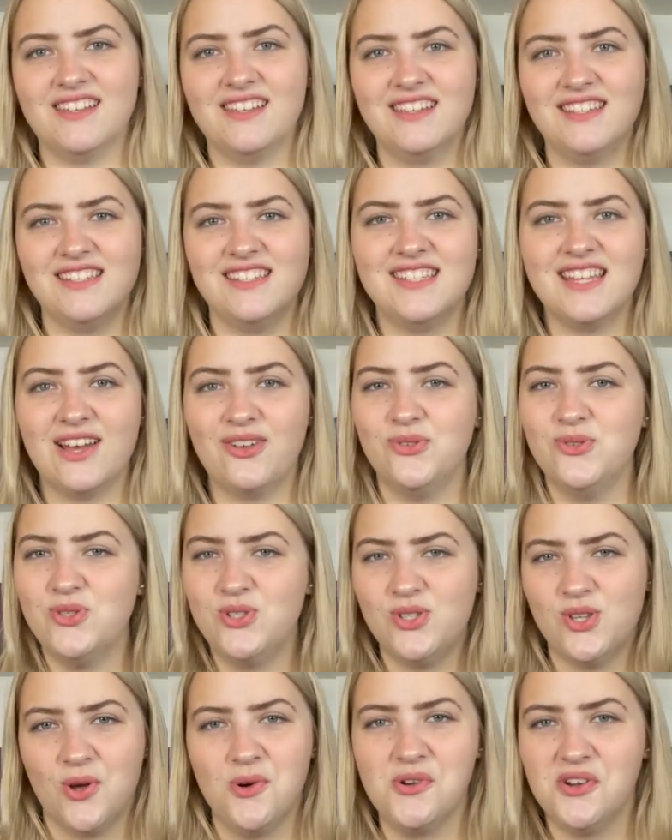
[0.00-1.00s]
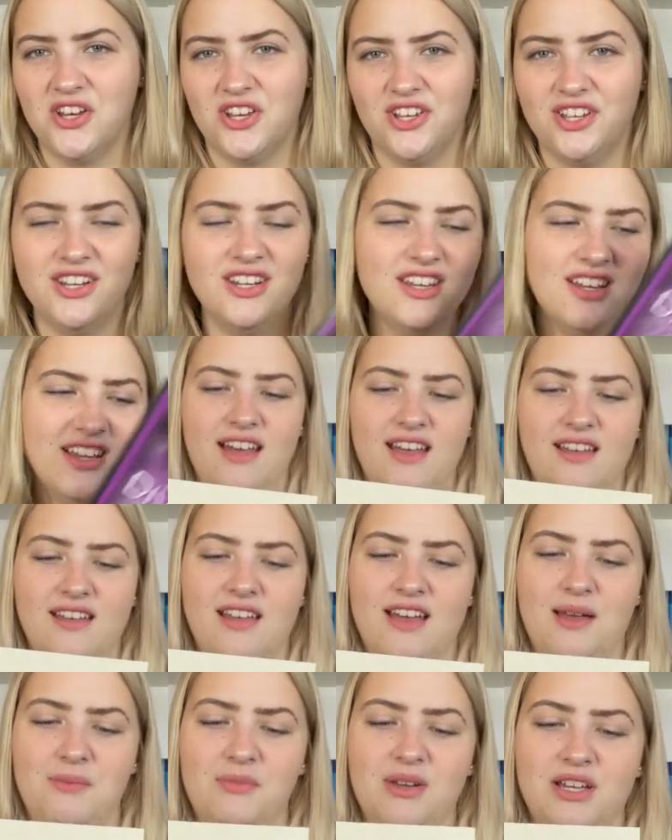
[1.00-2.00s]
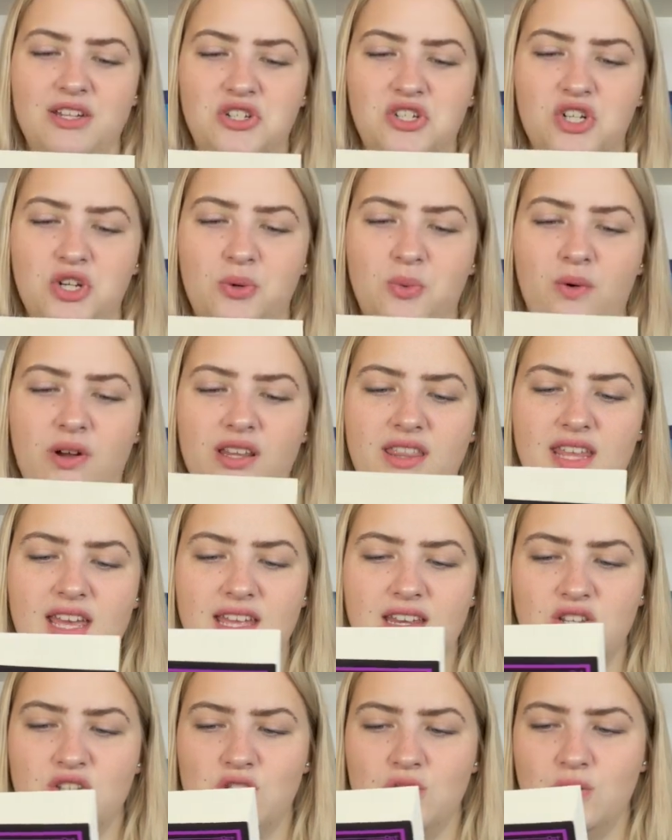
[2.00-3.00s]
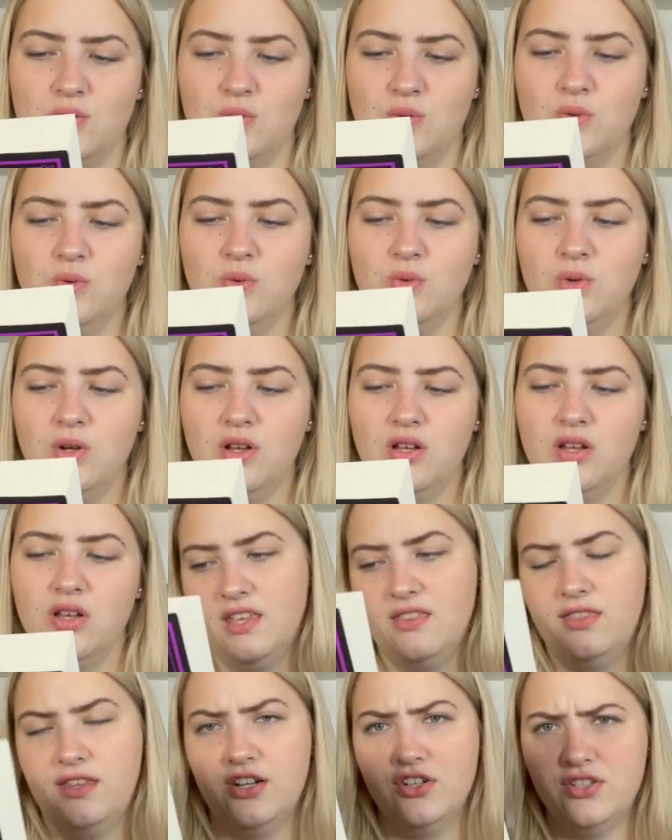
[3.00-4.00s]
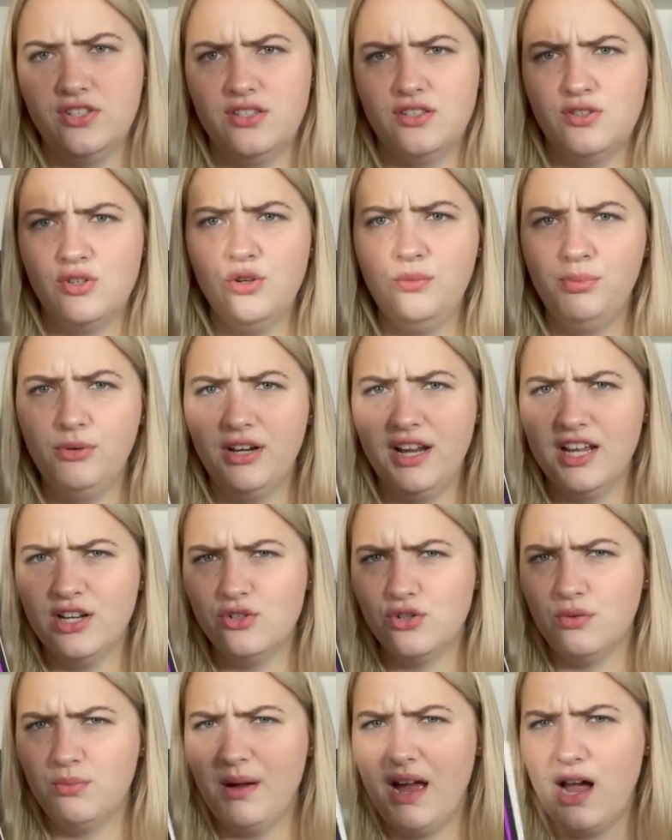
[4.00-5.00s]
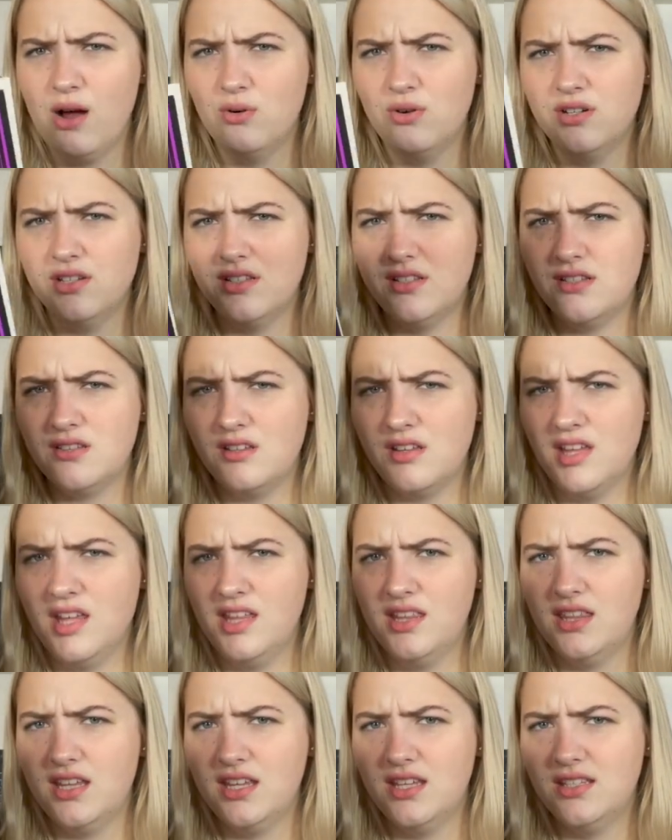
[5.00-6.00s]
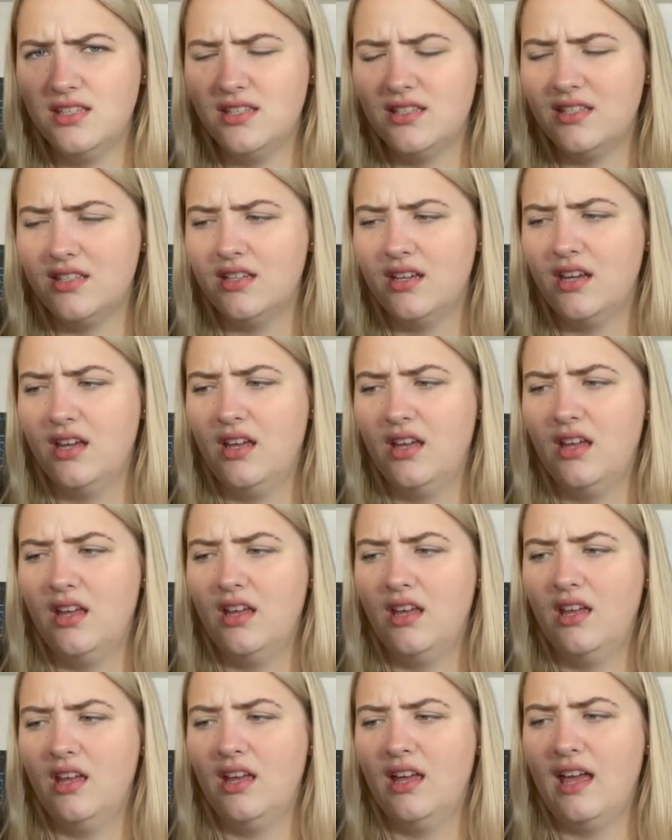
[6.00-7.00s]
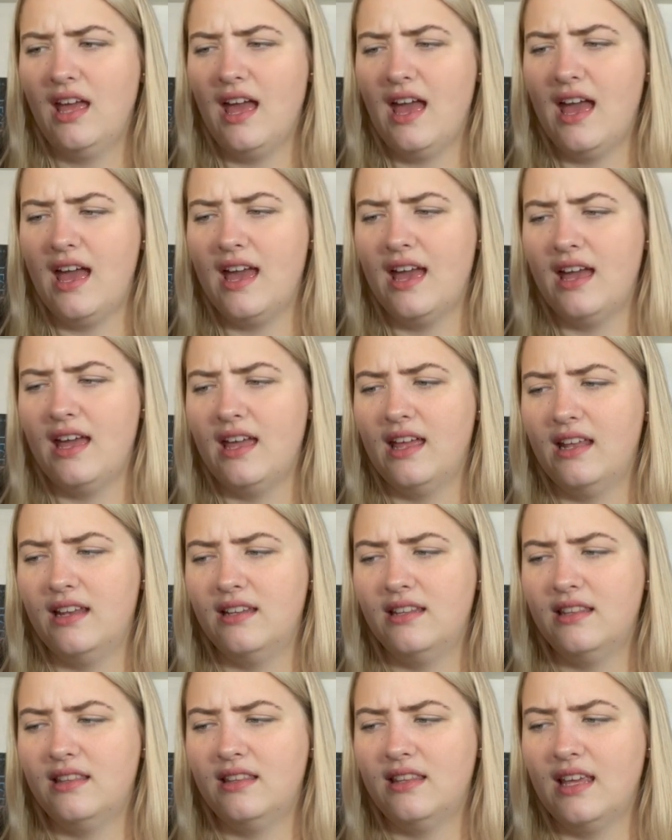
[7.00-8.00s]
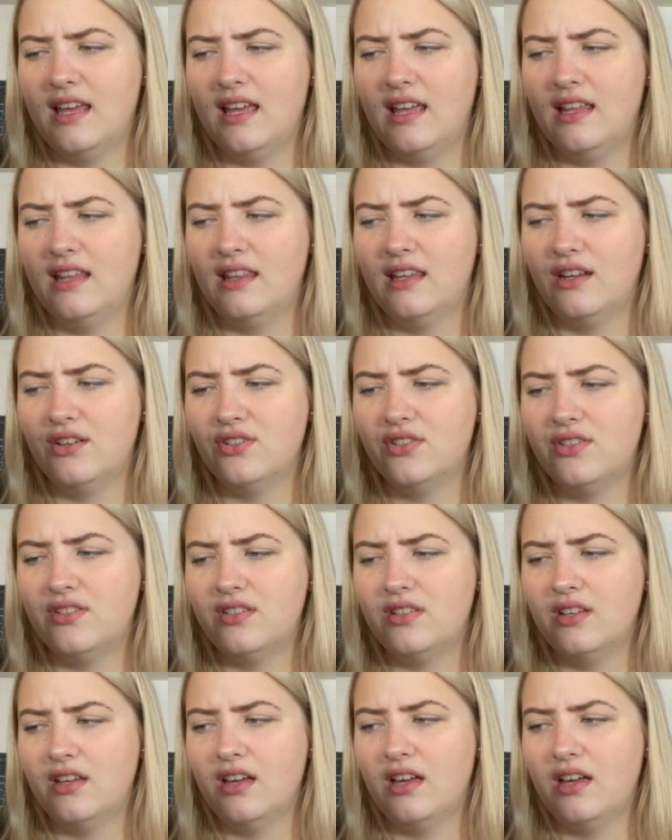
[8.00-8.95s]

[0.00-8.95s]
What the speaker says: sounds so good. I'm not sure what they do. There's supernatural powers in this, and then there's